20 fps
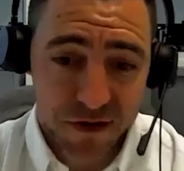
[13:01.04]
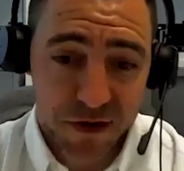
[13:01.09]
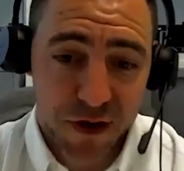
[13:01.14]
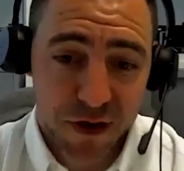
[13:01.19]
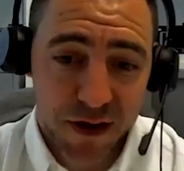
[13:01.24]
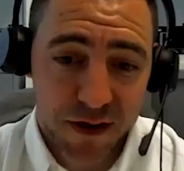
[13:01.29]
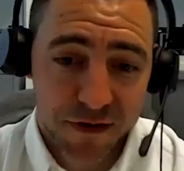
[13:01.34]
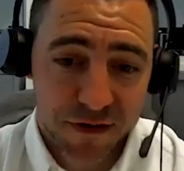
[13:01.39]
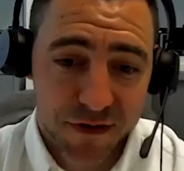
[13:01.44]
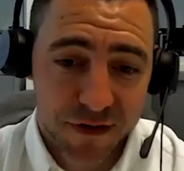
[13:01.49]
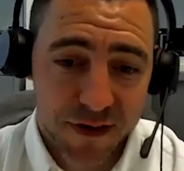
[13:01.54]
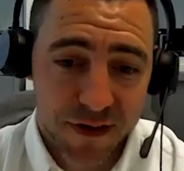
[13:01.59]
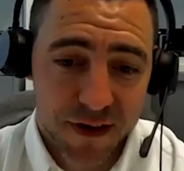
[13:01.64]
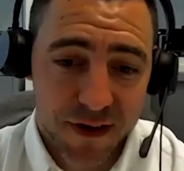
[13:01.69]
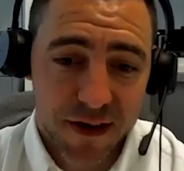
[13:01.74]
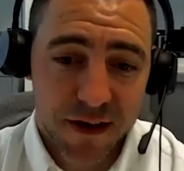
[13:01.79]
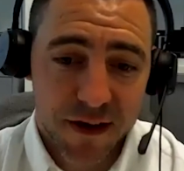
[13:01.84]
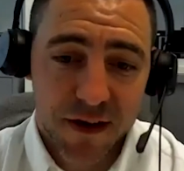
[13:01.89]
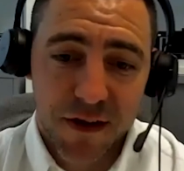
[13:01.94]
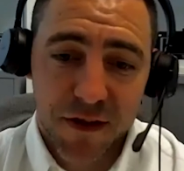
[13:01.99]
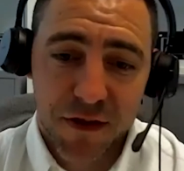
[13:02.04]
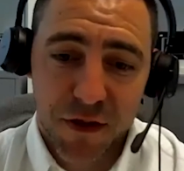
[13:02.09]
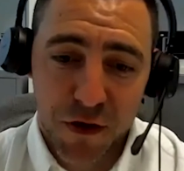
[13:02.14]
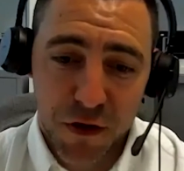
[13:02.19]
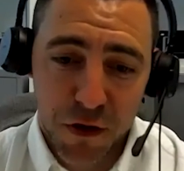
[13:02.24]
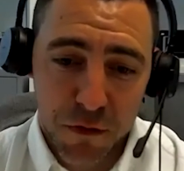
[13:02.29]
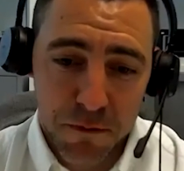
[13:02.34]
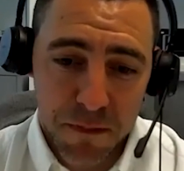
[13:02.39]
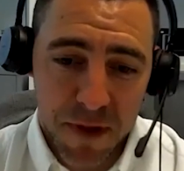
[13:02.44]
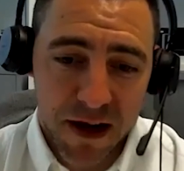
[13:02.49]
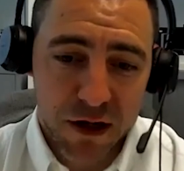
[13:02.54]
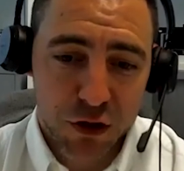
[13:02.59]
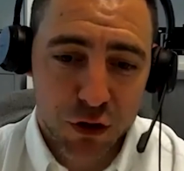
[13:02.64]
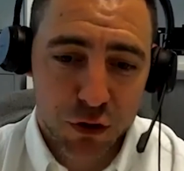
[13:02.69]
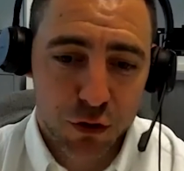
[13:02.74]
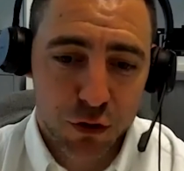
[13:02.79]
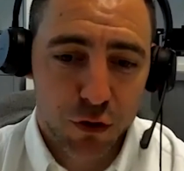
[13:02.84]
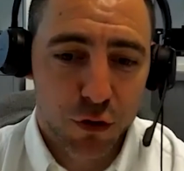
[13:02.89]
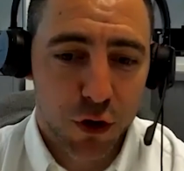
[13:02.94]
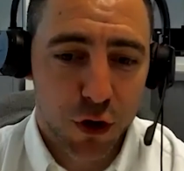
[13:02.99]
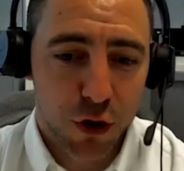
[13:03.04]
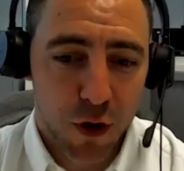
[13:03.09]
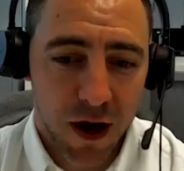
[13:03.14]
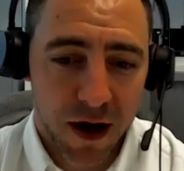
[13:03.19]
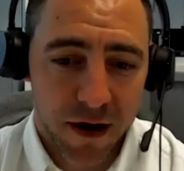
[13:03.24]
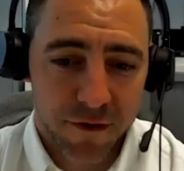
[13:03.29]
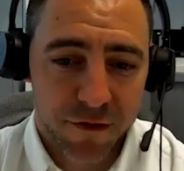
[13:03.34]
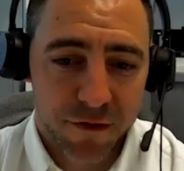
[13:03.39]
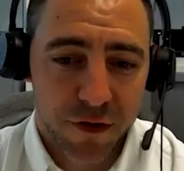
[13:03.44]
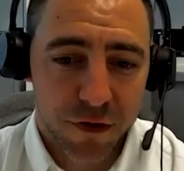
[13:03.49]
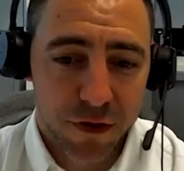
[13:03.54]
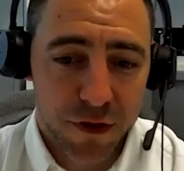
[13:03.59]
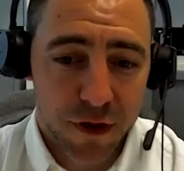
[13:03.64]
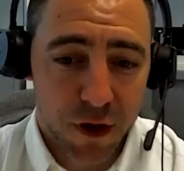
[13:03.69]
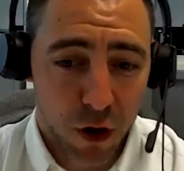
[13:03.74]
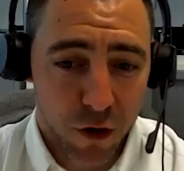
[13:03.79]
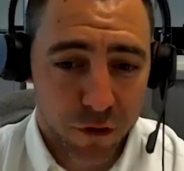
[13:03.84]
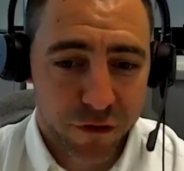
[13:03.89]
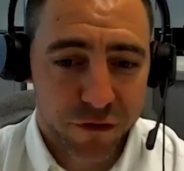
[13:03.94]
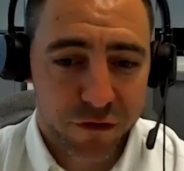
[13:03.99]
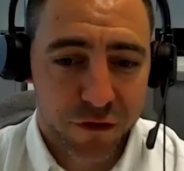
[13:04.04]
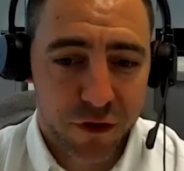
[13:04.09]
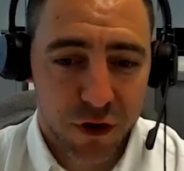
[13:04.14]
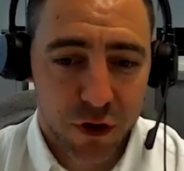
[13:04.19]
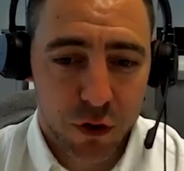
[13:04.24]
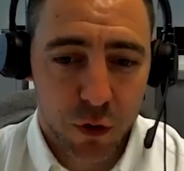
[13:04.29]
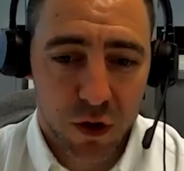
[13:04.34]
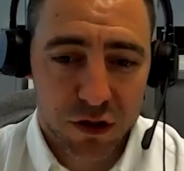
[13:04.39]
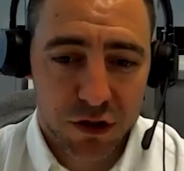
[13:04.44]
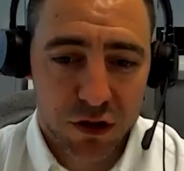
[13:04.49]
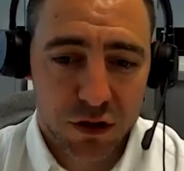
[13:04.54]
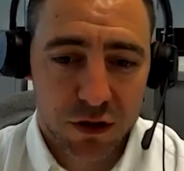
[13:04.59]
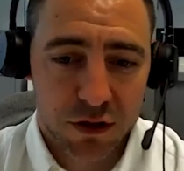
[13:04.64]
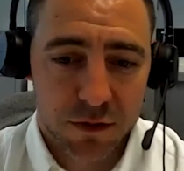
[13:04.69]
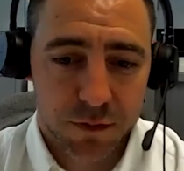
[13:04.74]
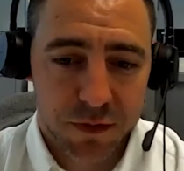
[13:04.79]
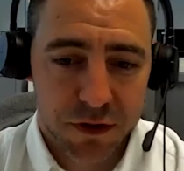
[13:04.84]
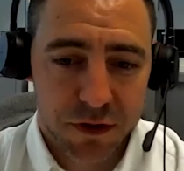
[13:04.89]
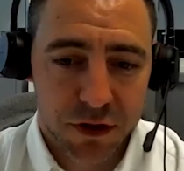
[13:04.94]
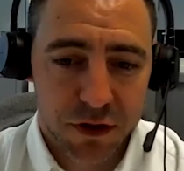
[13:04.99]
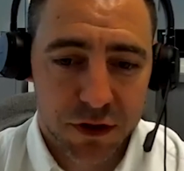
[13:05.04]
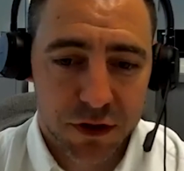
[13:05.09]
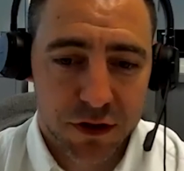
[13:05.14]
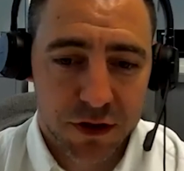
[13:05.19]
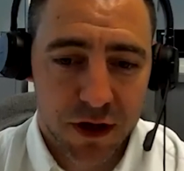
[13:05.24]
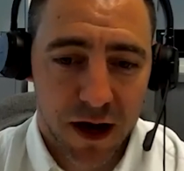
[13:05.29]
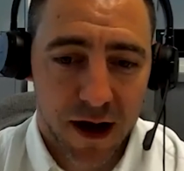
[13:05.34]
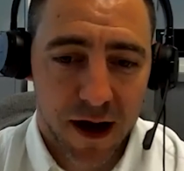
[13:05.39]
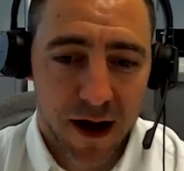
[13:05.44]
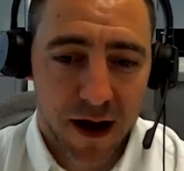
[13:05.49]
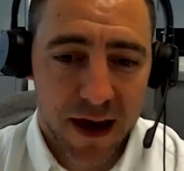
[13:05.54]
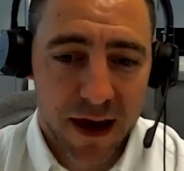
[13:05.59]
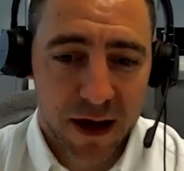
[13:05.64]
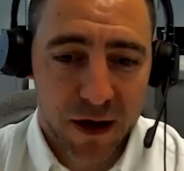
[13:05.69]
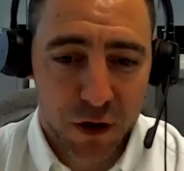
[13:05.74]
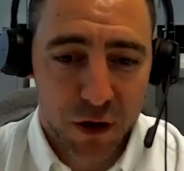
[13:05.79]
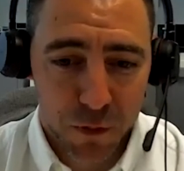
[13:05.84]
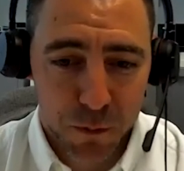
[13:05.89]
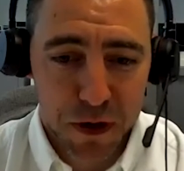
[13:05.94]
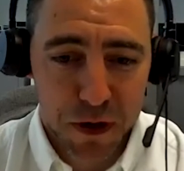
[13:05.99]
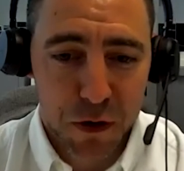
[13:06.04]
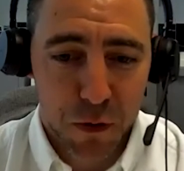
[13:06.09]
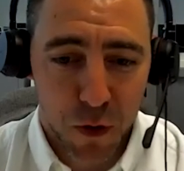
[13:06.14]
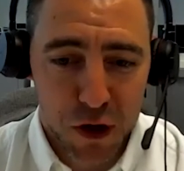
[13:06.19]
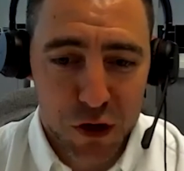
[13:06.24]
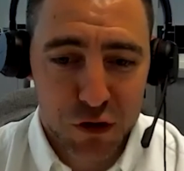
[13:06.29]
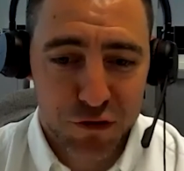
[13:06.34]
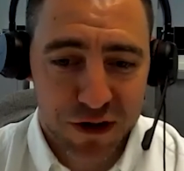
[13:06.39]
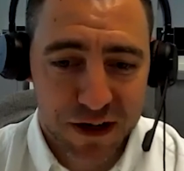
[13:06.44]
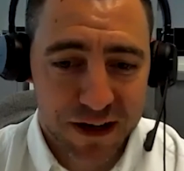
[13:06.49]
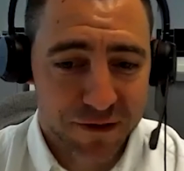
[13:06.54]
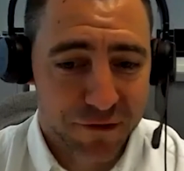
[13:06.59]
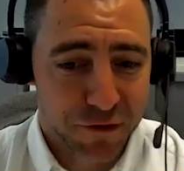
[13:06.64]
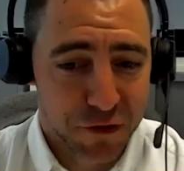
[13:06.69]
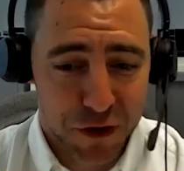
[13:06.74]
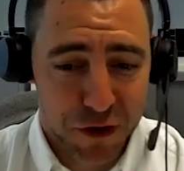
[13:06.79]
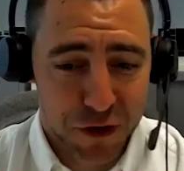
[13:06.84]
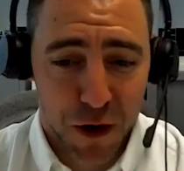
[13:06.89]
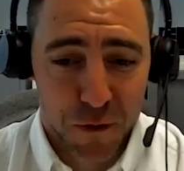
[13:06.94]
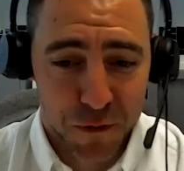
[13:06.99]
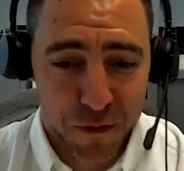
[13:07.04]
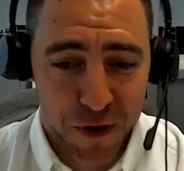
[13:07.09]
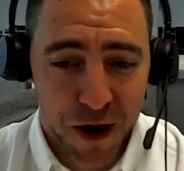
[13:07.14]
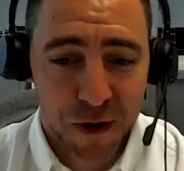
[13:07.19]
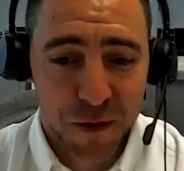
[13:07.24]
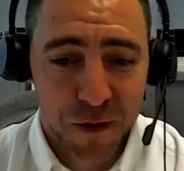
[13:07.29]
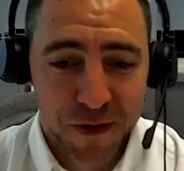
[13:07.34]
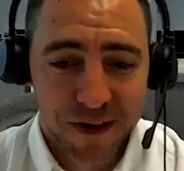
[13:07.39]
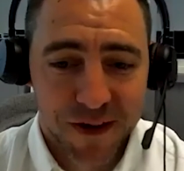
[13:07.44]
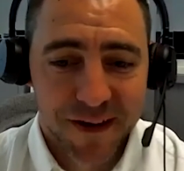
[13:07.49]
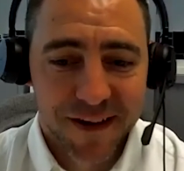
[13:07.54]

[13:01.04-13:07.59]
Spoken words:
to this, that you make sure that you have the answers to the questions, because it could be quite tricky if you don't know.